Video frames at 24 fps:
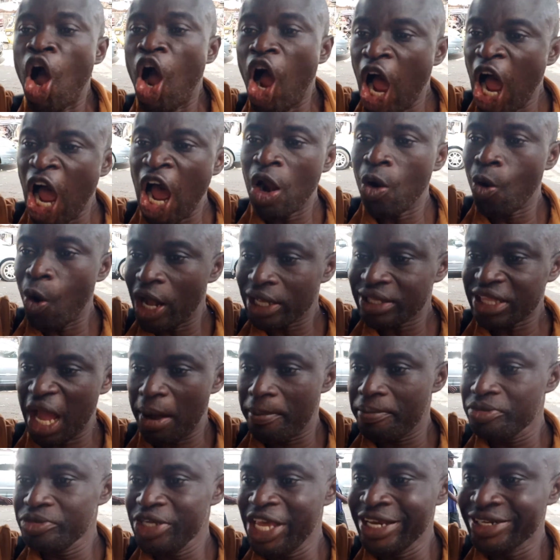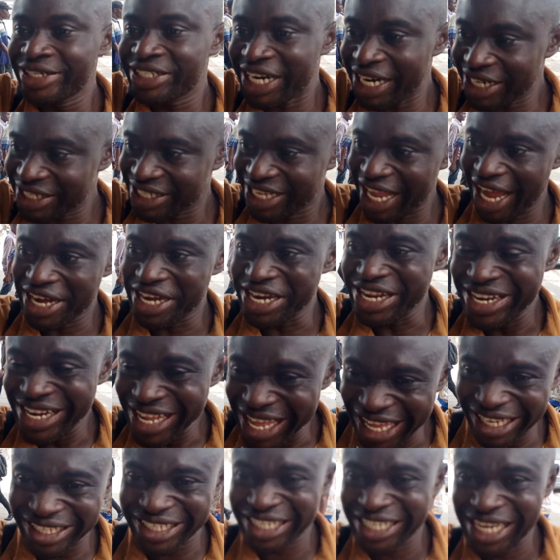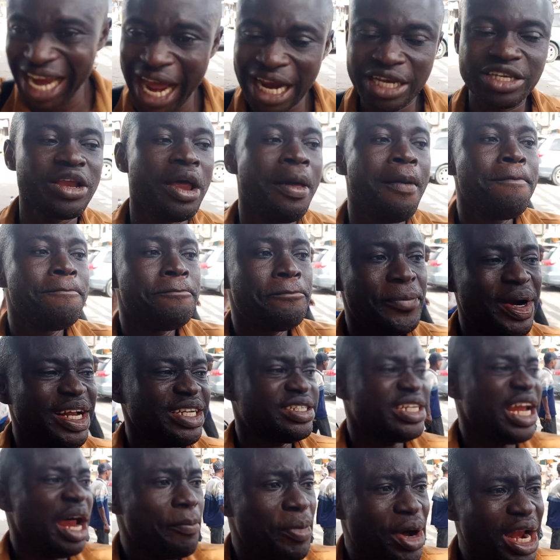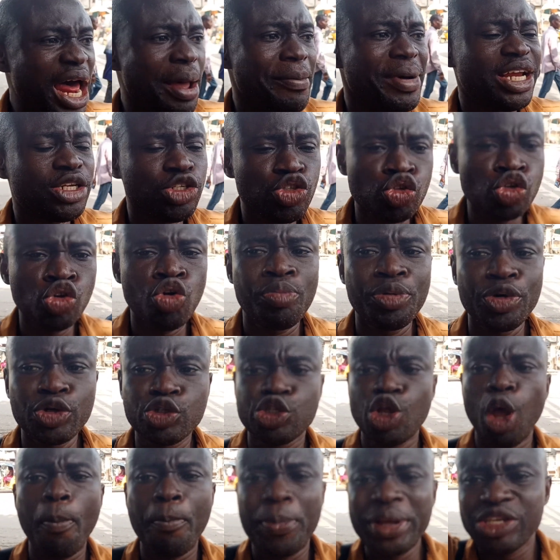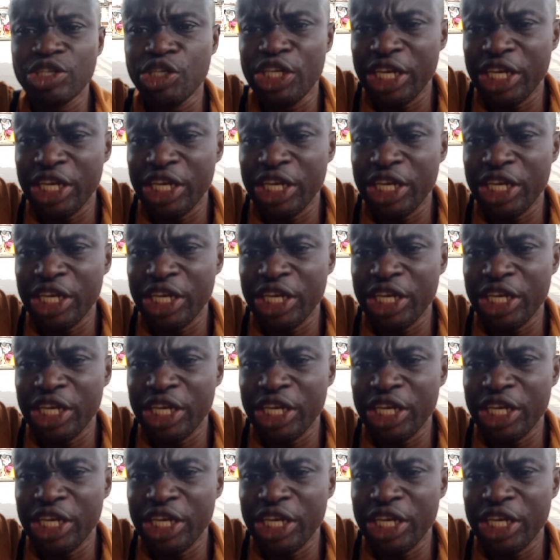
All what I'm interested in is that President Bola Ahmed Tinubu should be